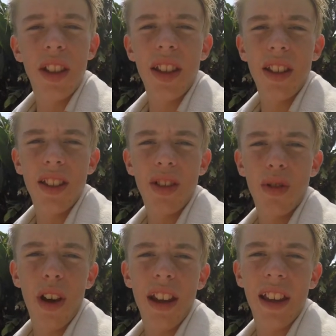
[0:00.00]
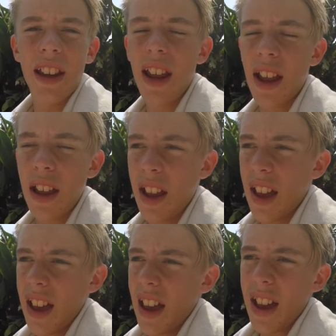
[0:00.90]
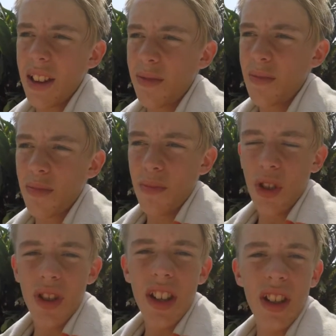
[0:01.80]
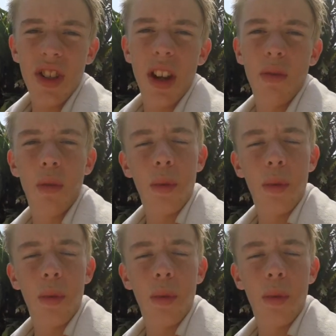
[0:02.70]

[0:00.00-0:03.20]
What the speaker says: these in training and just in general.